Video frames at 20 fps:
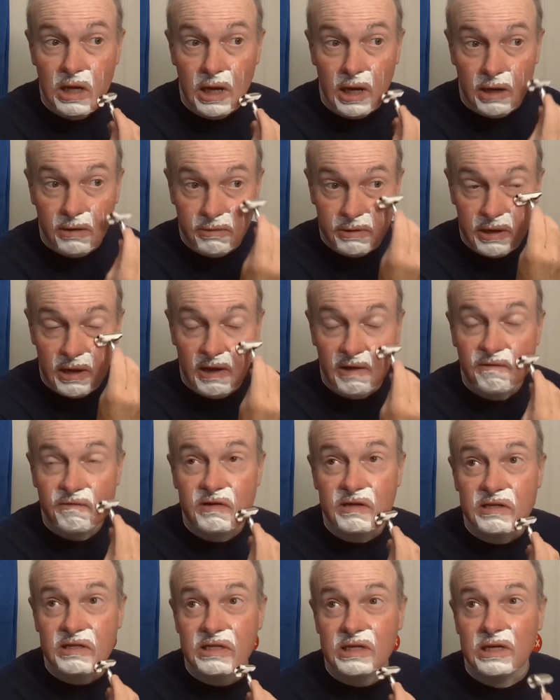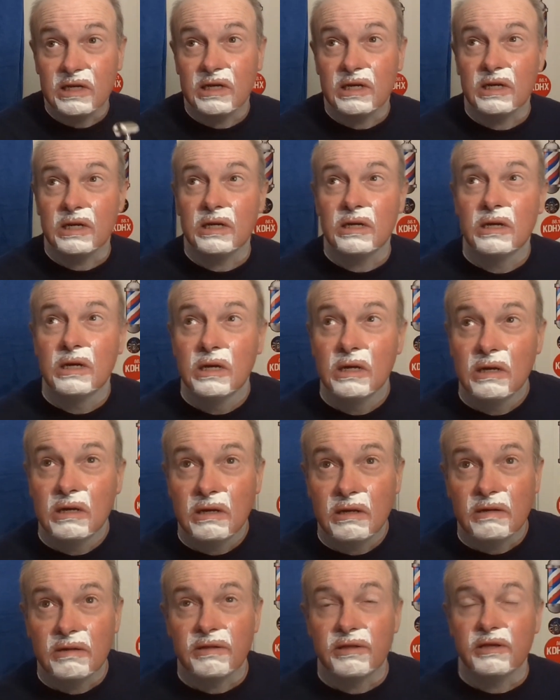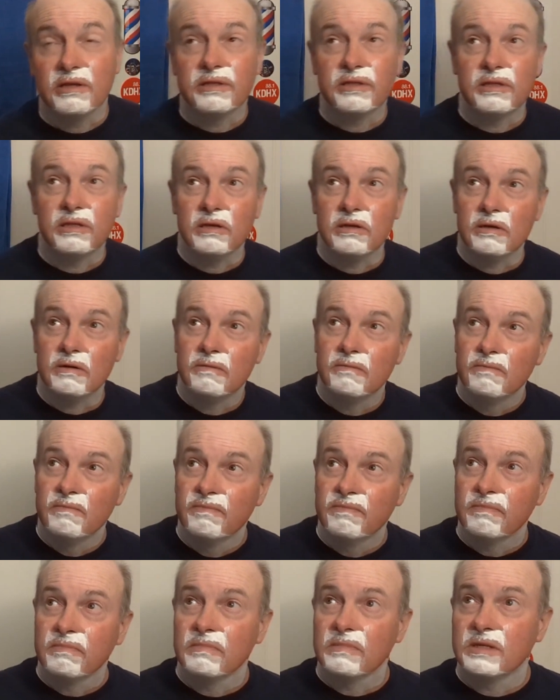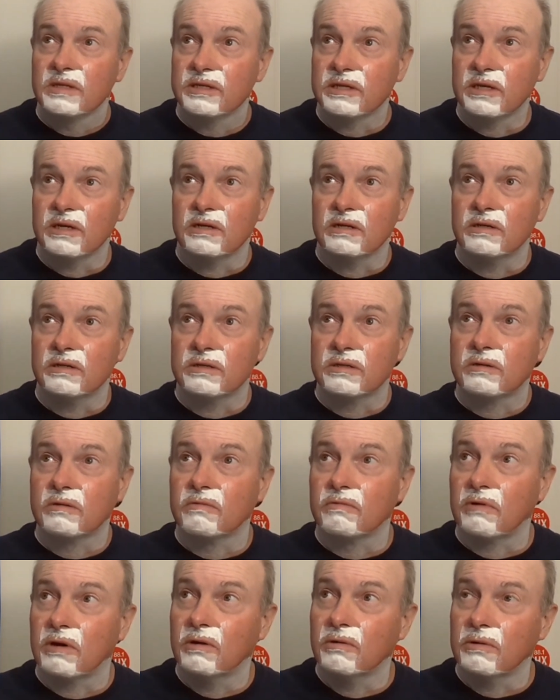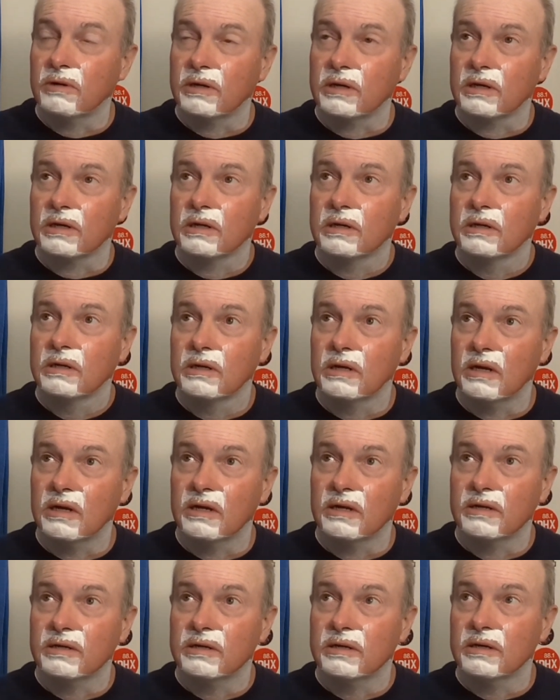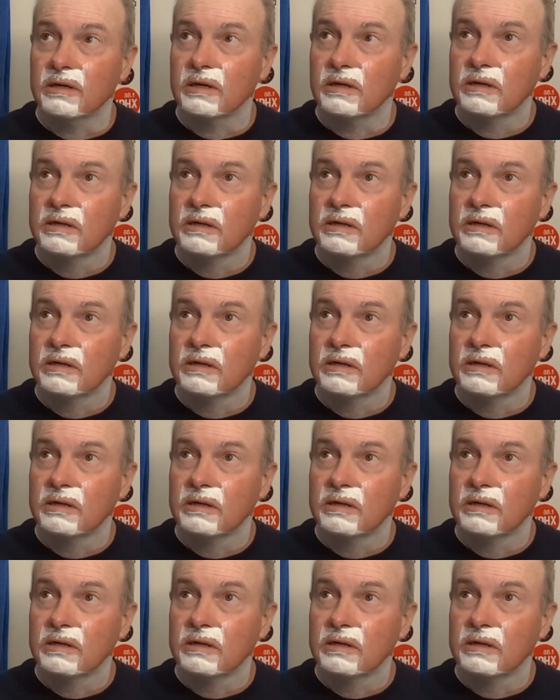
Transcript: I would have to say that the scent is growing, and